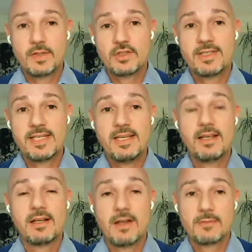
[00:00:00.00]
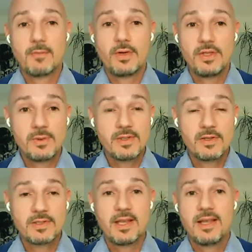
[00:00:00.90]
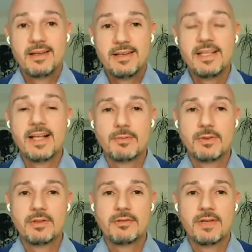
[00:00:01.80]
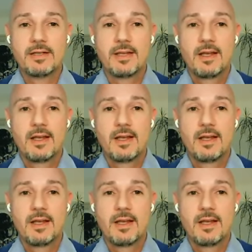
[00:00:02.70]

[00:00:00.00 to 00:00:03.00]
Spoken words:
which see a lot more users leading up to the event,